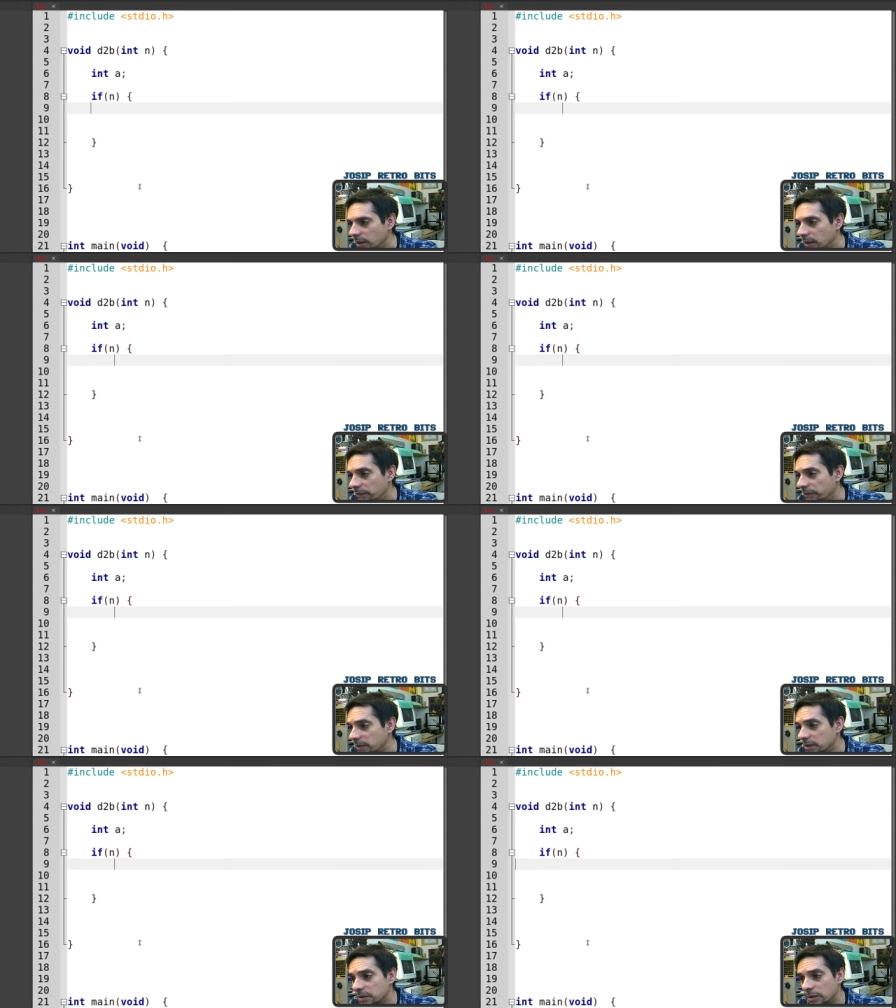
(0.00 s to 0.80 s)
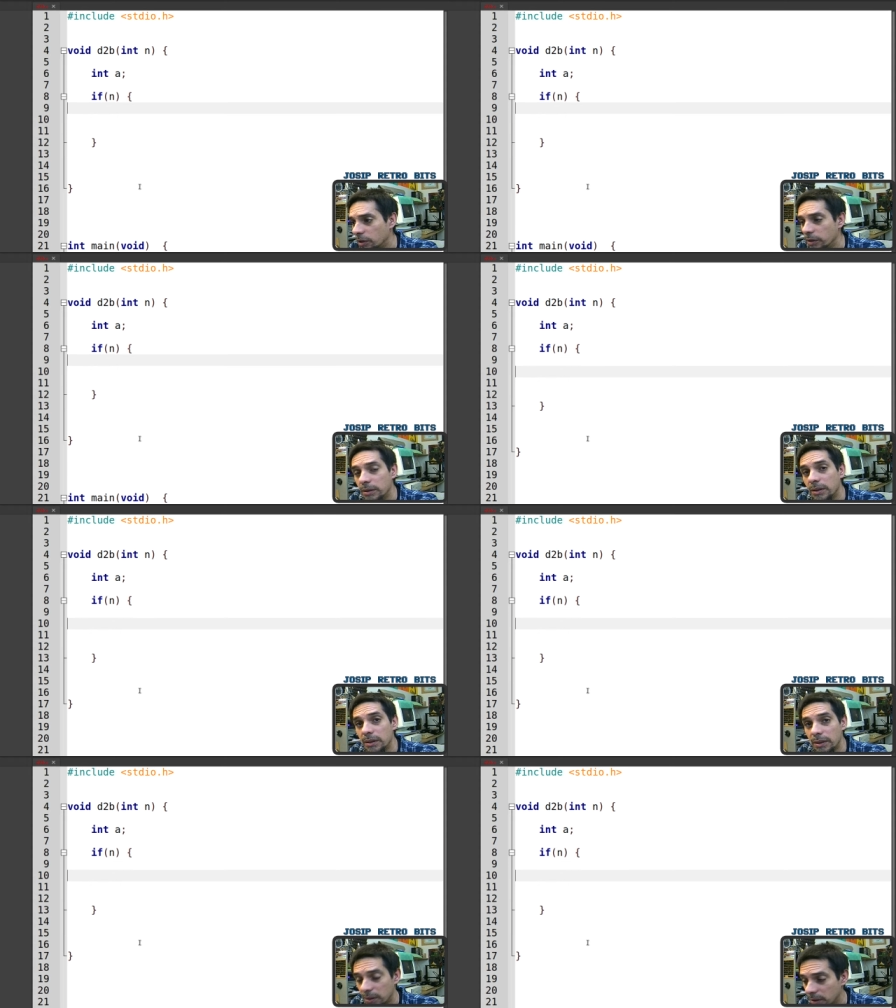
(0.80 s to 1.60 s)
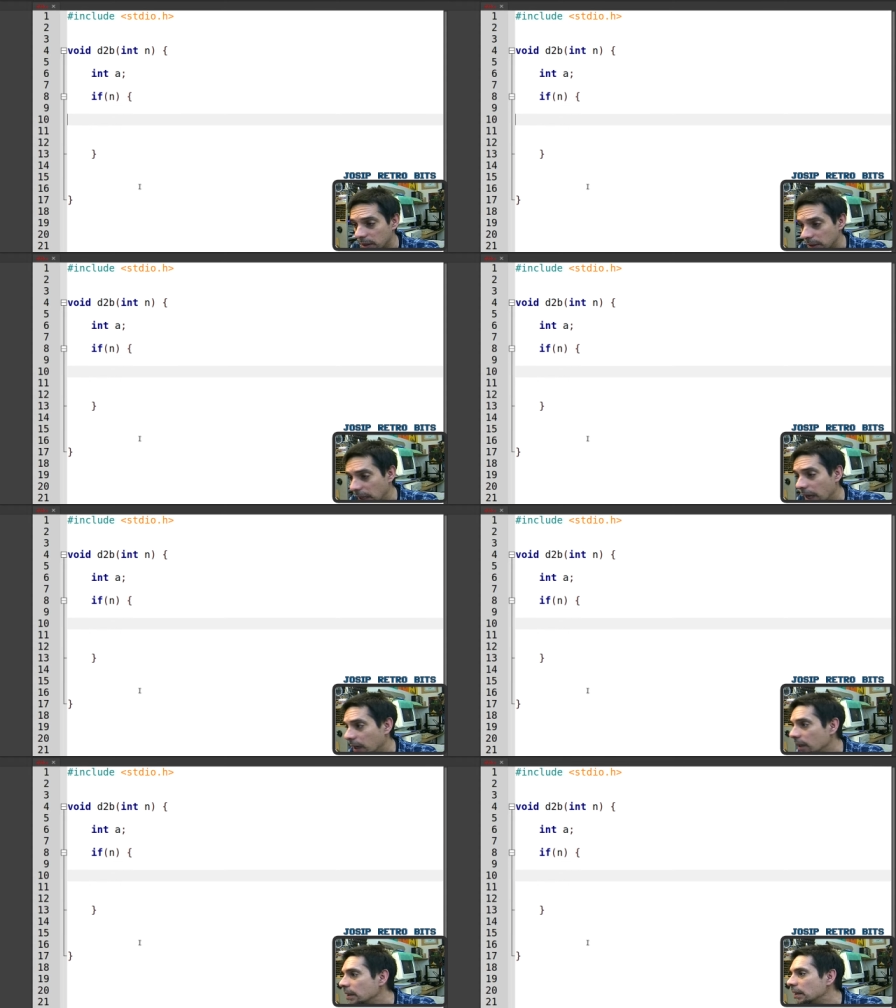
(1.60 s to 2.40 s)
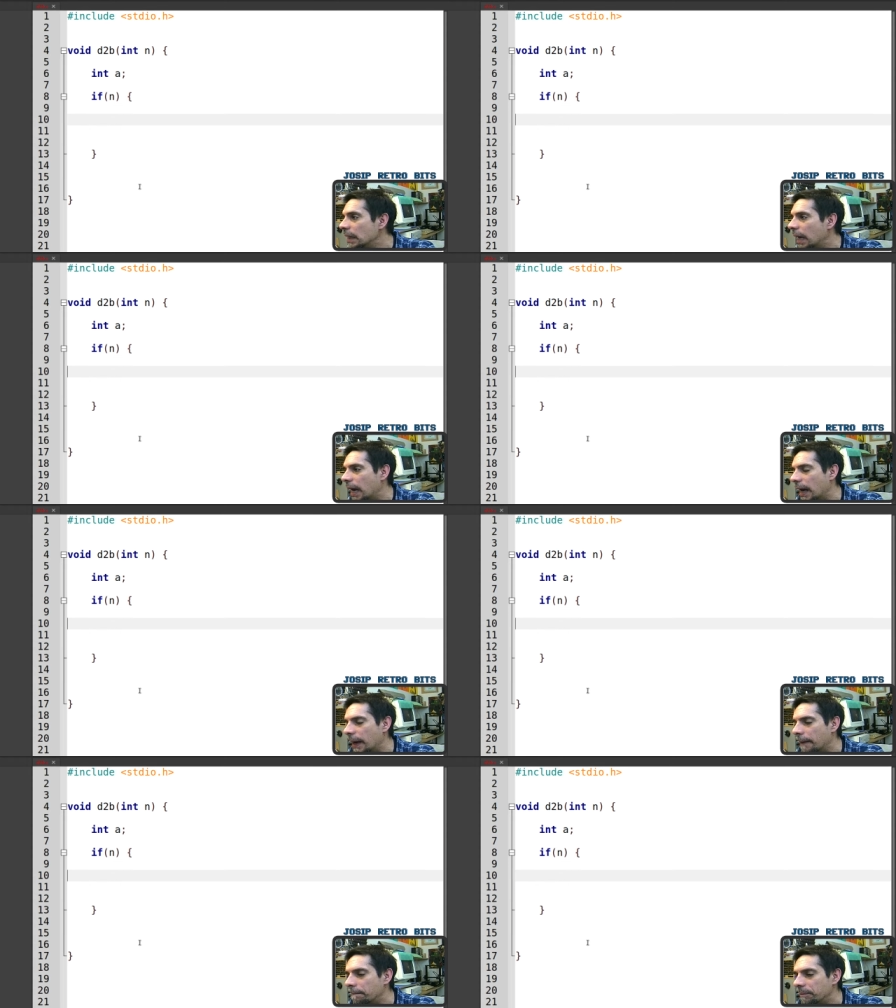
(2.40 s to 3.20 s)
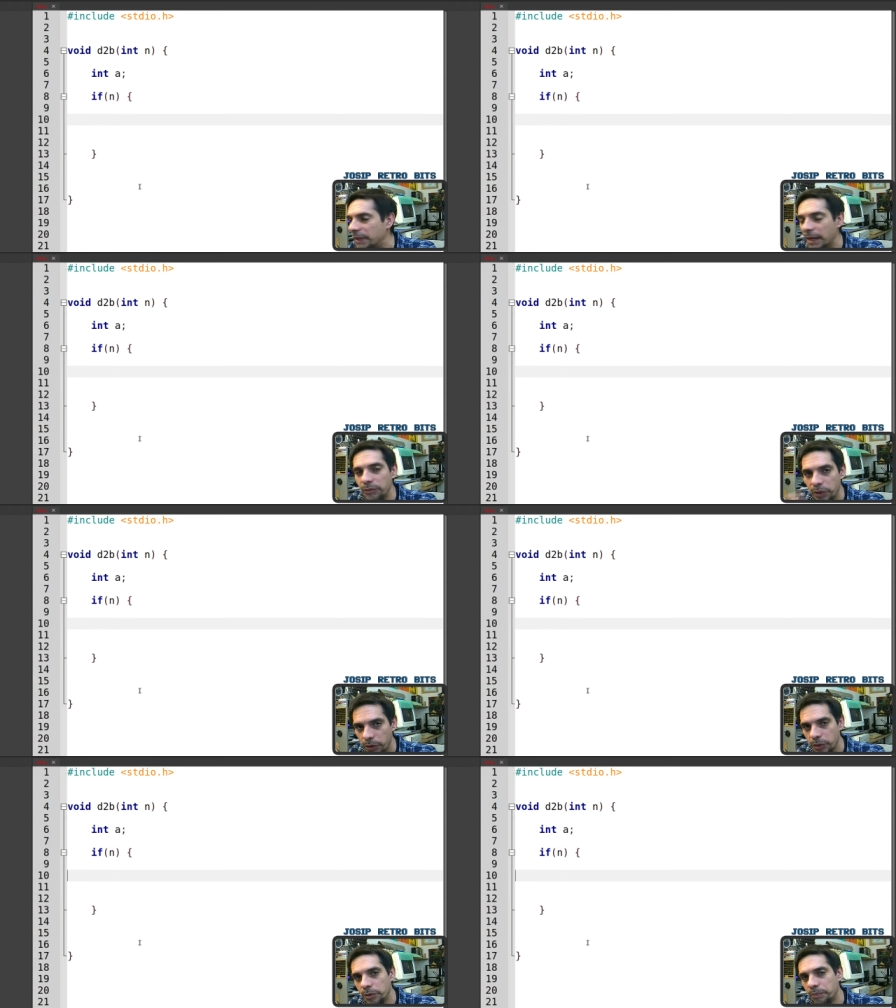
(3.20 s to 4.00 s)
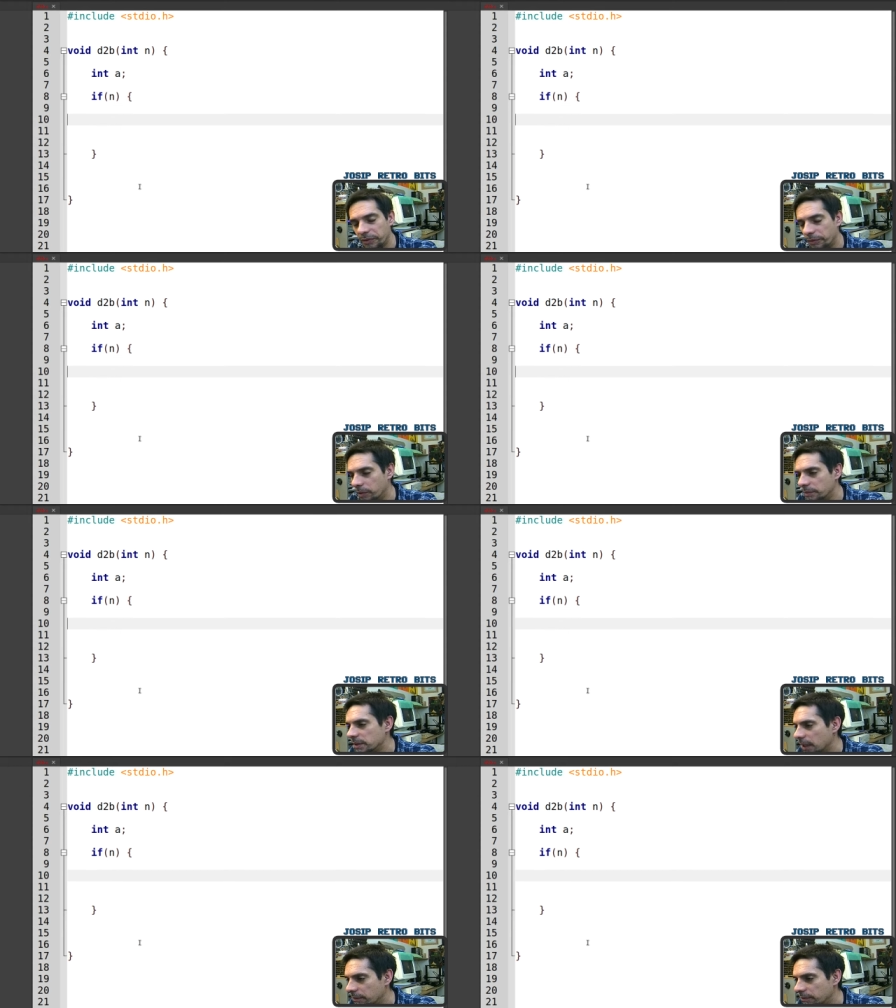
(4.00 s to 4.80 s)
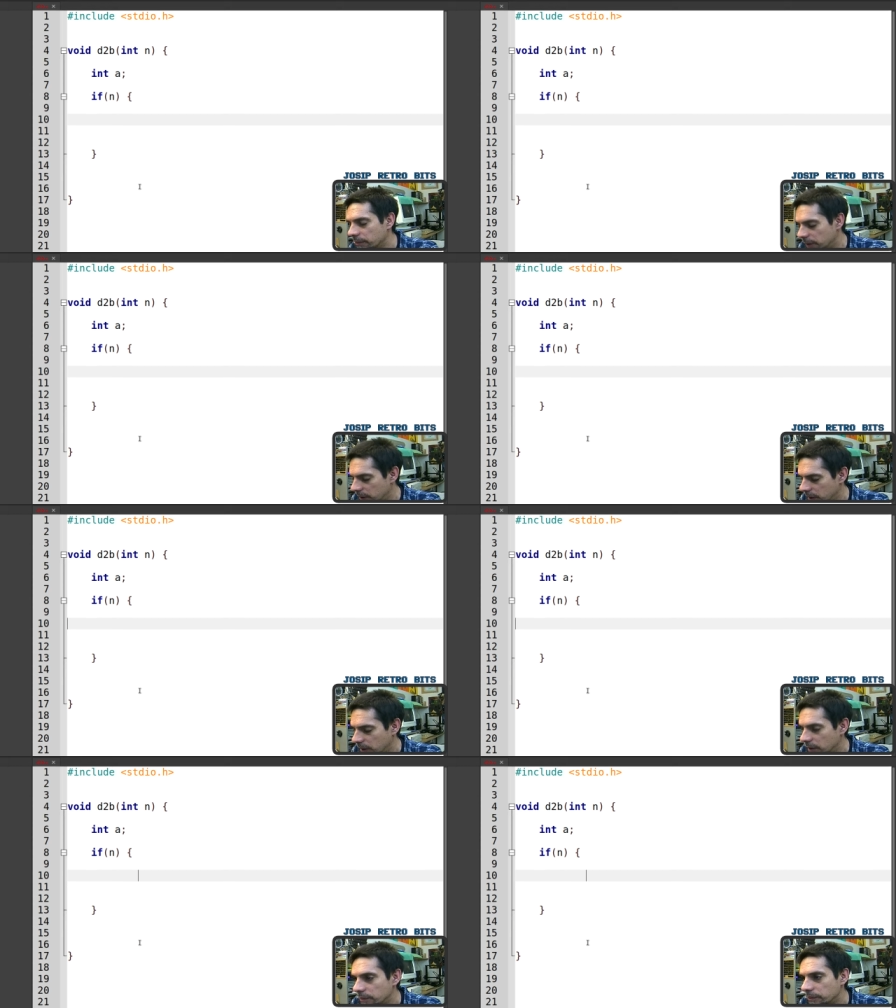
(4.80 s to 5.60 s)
if it's not null um, then we are going to perform some uh,